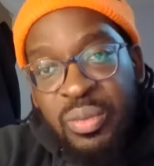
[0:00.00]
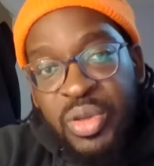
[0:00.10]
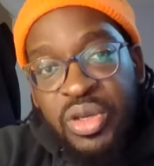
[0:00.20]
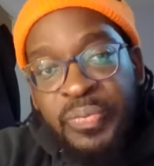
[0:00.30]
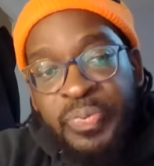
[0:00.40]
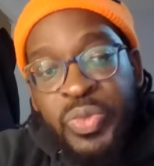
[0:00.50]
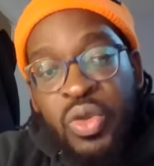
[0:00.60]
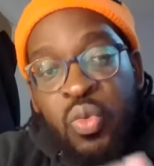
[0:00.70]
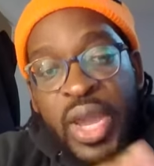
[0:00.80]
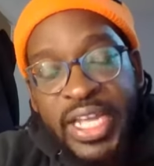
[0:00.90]
But
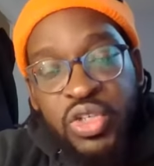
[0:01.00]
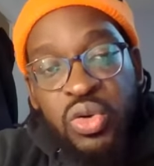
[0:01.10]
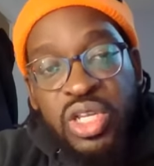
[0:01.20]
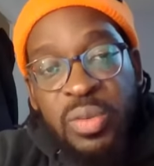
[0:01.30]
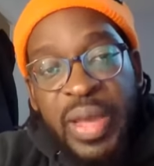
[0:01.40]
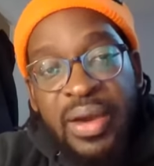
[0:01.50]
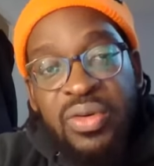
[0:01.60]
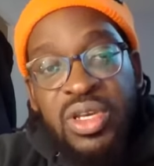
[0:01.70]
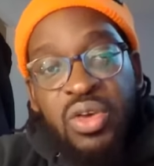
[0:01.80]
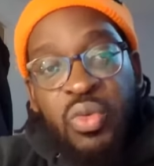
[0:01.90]
we're talking
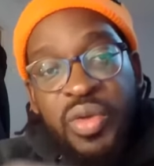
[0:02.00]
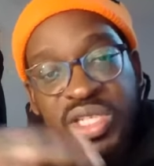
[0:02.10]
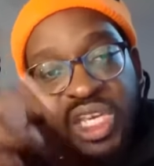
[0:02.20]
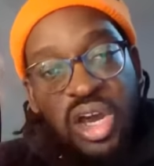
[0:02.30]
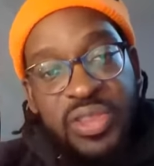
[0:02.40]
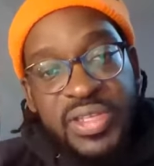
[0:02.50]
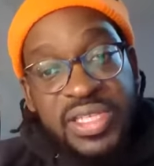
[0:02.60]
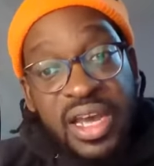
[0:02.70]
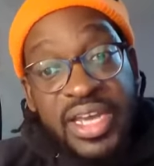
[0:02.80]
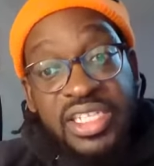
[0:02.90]
about, whereas the other
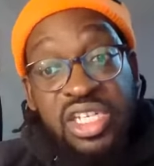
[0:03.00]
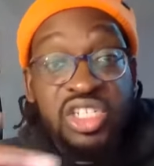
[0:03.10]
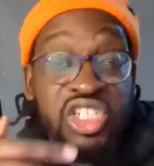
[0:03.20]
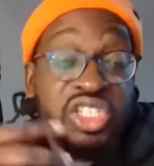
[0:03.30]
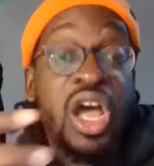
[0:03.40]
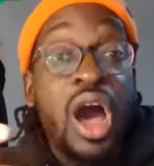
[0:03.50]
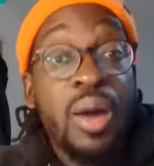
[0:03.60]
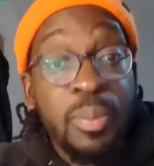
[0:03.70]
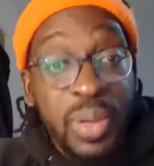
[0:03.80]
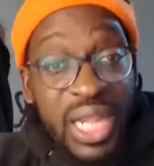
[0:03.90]
sides just
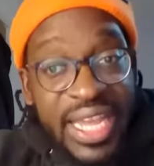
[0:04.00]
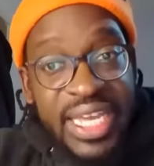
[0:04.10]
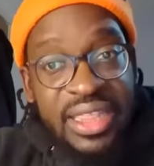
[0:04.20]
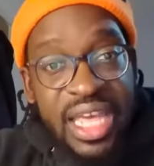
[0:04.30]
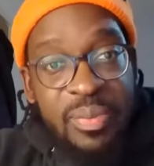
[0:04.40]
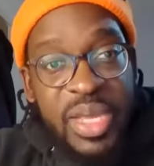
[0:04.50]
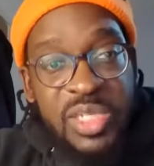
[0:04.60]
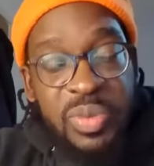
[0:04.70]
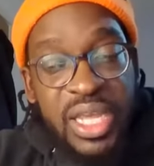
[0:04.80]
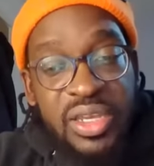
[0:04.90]
aren't playing their
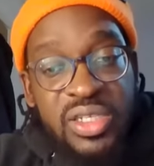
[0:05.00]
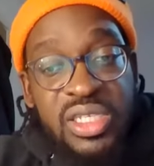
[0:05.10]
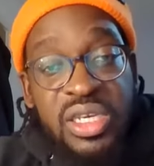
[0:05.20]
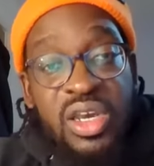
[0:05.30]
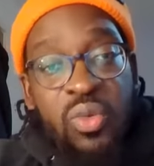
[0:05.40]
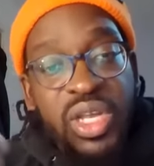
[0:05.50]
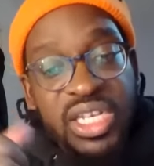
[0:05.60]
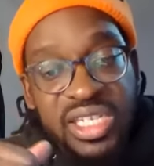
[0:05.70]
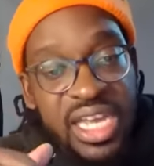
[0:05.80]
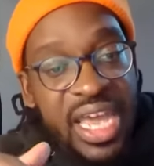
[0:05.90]
best players. When I
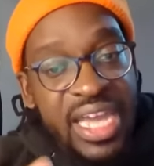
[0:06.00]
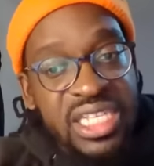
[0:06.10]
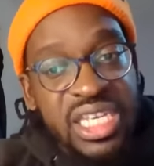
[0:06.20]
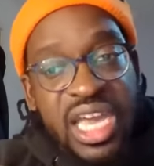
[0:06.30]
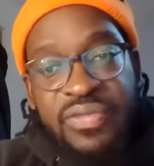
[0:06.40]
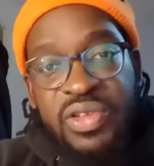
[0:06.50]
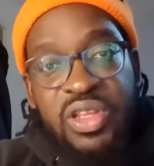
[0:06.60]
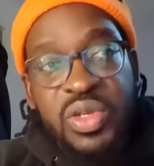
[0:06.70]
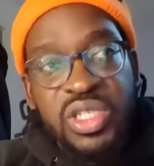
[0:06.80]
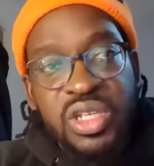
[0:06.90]
say Hetty, Evan
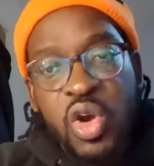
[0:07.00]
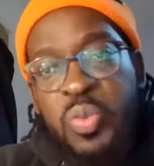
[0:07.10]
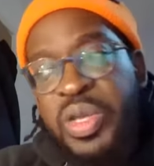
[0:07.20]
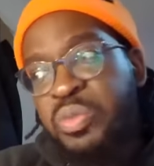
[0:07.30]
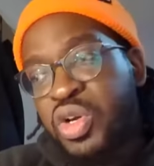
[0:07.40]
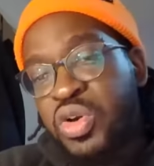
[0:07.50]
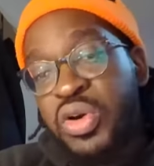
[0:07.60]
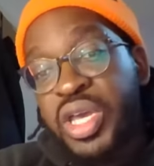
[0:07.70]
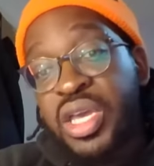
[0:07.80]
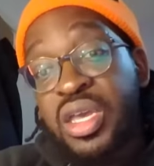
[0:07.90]
Lewis and Obed
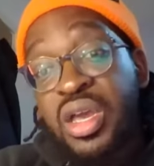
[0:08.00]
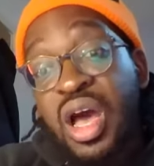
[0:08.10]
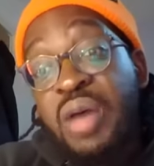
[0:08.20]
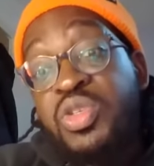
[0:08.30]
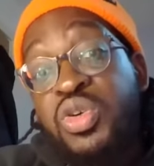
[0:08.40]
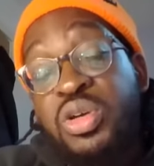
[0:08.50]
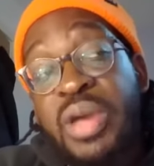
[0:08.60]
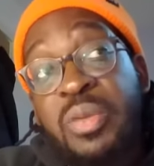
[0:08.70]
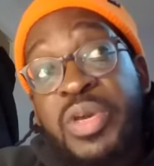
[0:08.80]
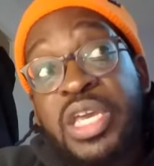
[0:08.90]
McCoy, I'm talking
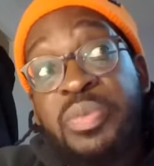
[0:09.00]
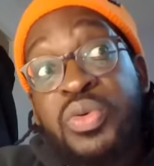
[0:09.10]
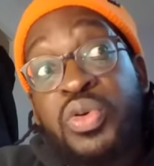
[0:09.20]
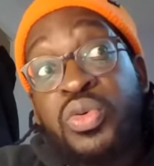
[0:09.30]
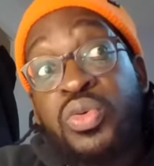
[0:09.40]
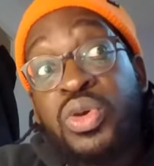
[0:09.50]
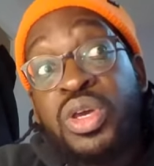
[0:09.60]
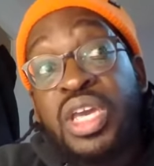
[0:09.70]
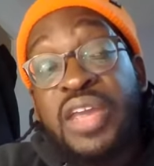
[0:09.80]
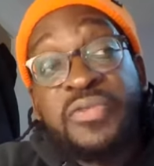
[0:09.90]
about people who,
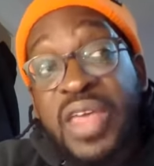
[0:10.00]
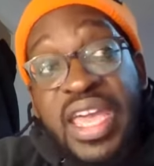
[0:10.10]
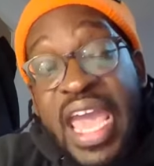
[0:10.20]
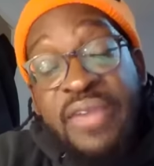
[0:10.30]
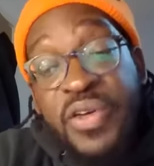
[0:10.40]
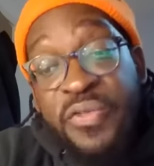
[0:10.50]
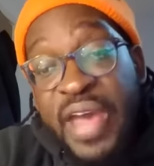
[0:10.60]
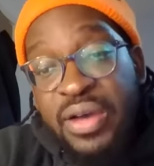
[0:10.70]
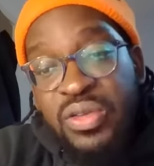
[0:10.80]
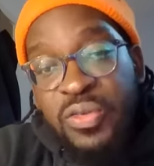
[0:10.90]
if they ever
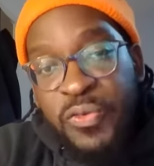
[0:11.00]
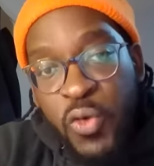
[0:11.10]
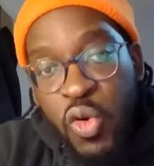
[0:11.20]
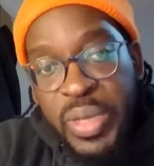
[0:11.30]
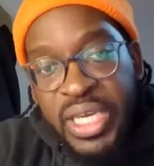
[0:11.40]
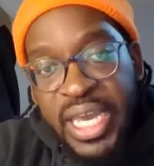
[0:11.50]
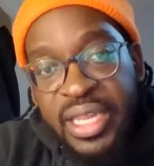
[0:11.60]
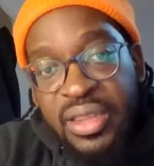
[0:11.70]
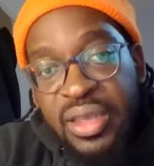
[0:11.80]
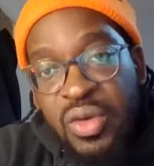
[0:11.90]
found form
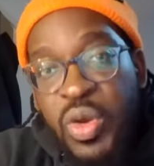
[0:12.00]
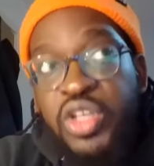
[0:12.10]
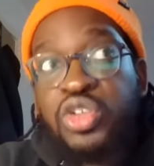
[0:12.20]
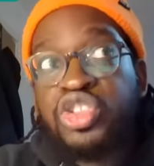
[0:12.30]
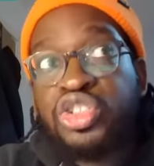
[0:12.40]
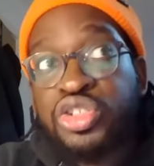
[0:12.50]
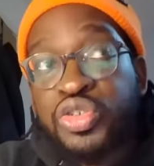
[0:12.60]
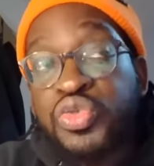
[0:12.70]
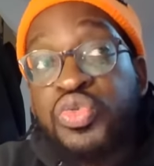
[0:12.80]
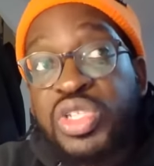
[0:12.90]
again, we're not
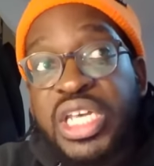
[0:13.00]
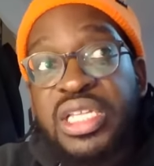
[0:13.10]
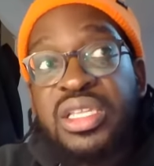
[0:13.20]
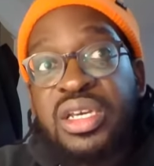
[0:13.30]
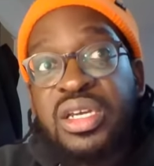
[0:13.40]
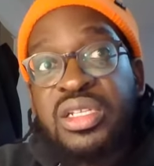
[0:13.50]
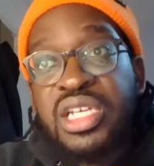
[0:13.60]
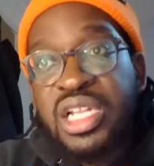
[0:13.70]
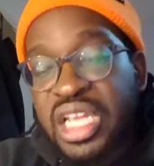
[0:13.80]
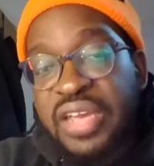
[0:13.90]
choosing
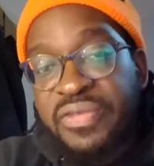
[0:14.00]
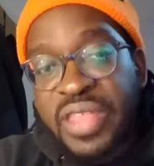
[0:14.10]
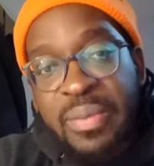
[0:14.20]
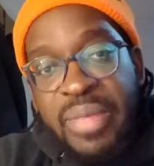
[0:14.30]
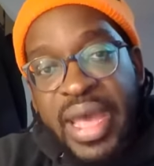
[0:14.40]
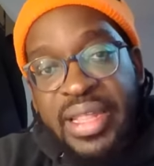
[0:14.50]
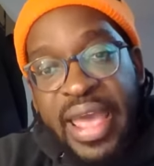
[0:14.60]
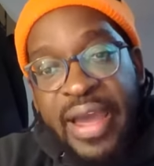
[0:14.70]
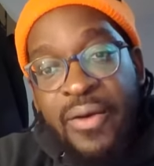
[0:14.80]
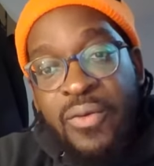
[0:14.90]
to leave them man
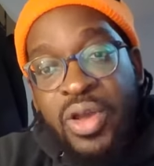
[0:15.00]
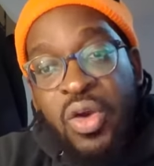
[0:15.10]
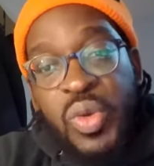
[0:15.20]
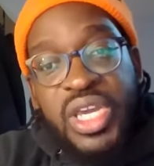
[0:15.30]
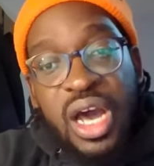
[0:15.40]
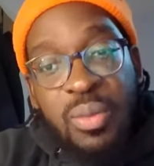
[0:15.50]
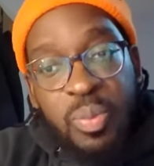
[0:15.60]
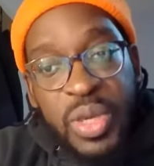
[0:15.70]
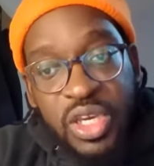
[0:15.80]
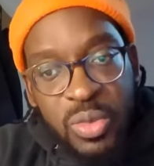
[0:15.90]
out. We can't
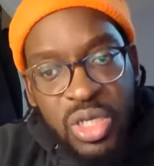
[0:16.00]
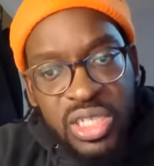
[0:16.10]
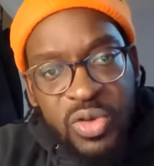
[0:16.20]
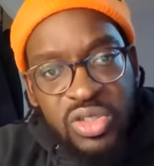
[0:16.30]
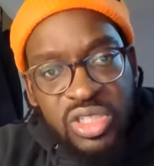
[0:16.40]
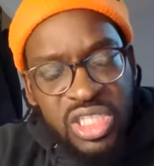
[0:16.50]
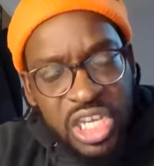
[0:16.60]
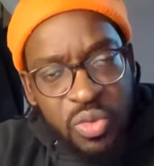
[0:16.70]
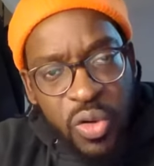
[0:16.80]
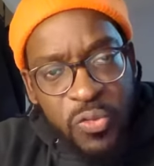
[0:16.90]
pick them because they've got
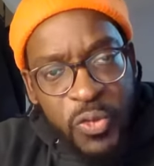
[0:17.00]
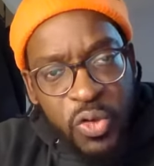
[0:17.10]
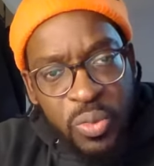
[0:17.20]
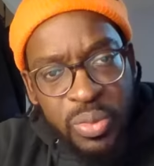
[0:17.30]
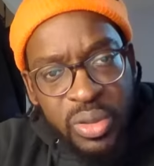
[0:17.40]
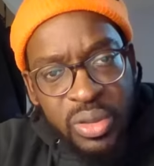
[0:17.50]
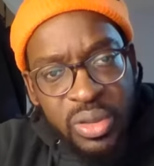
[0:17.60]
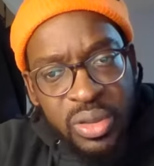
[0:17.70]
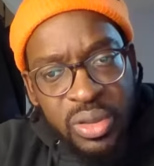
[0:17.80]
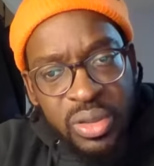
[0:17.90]
zero form.
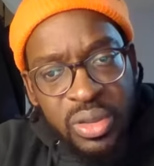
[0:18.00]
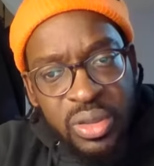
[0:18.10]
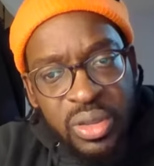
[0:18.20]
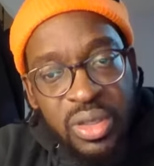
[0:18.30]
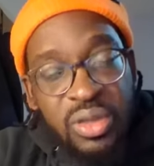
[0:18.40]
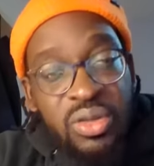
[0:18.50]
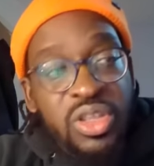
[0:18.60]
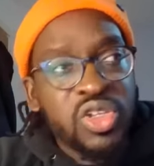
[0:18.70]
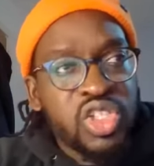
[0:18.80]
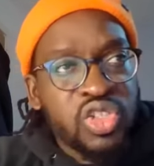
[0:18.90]

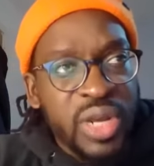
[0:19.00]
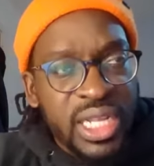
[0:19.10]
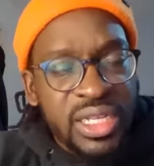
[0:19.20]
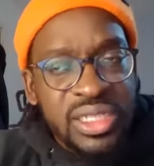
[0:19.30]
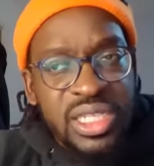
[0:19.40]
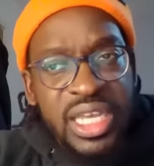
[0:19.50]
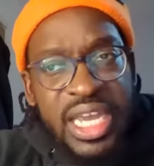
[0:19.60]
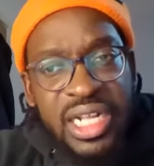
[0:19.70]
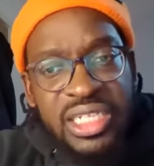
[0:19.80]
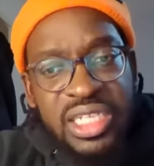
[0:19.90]
The Australians and the
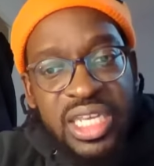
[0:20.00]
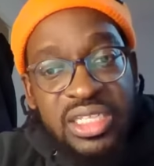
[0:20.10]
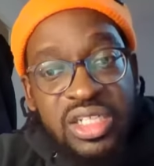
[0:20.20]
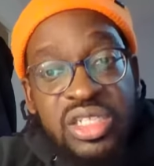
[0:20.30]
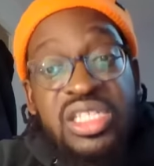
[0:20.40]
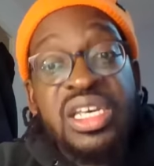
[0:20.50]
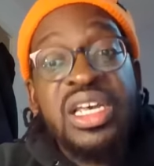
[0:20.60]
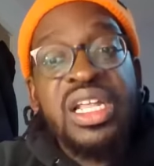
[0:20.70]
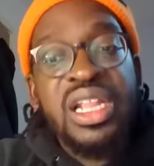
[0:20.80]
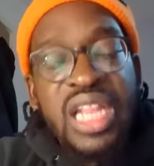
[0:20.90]
English and the Indians
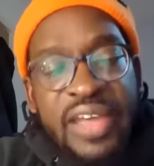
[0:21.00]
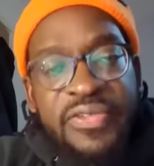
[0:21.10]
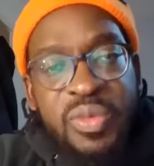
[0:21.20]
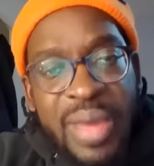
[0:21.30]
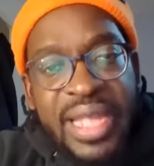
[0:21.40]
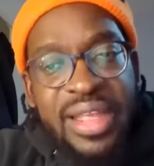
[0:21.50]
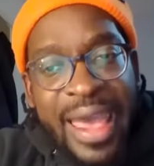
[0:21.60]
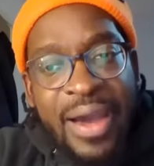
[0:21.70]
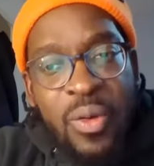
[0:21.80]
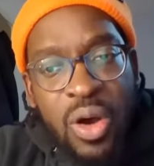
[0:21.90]
left man
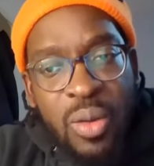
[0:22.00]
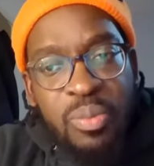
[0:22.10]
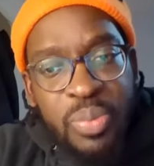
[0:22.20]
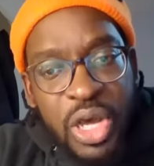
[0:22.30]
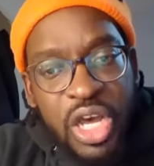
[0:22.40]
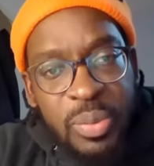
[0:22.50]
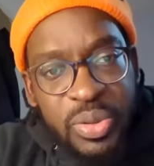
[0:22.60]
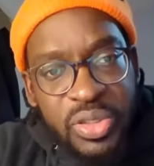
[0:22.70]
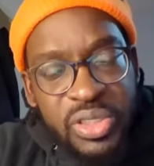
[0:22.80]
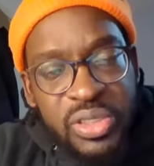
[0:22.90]
out on
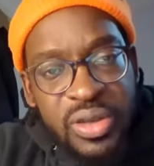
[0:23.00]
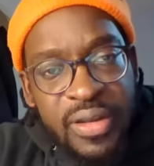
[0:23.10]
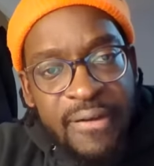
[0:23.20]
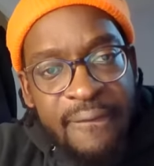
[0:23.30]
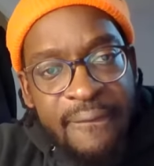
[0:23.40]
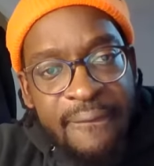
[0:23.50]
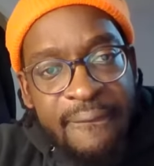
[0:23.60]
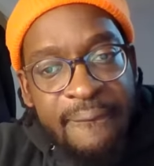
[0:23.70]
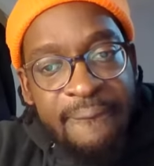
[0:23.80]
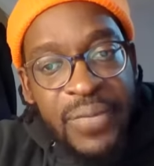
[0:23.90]
purpose.
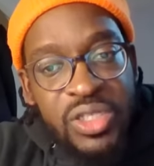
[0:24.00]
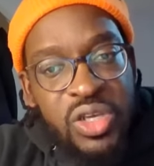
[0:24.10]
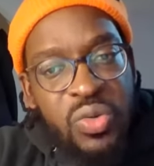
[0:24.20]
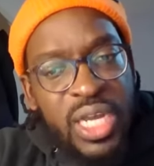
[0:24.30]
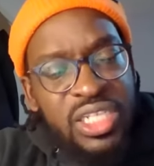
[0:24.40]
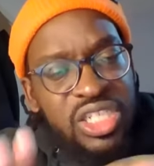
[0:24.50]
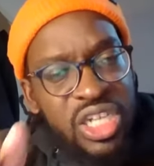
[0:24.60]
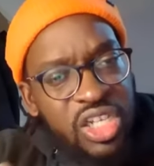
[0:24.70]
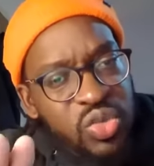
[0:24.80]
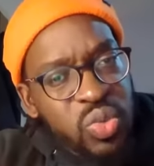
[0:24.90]
So I
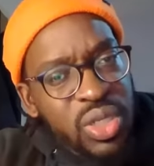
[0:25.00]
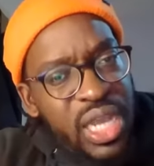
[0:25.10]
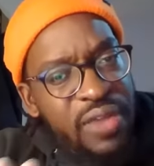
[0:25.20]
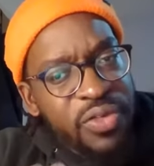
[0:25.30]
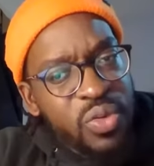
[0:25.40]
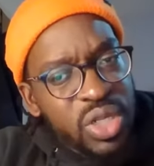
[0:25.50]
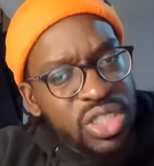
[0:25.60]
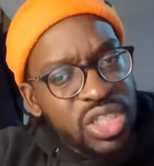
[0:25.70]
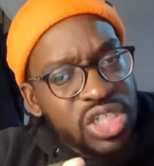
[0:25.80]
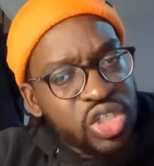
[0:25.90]
just want everyone
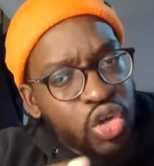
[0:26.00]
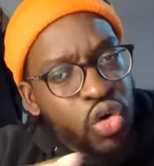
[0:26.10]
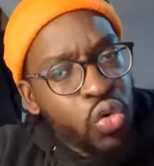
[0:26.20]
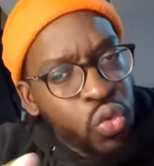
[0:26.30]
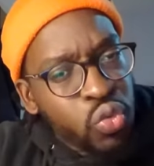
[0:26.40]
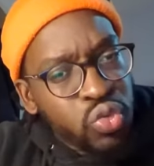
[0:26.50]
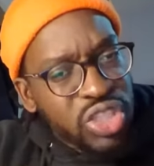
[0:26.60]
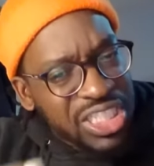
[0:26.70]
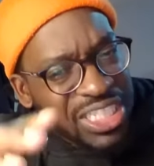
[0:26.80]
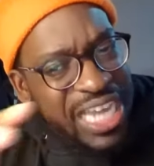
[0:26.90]
to just cool, just a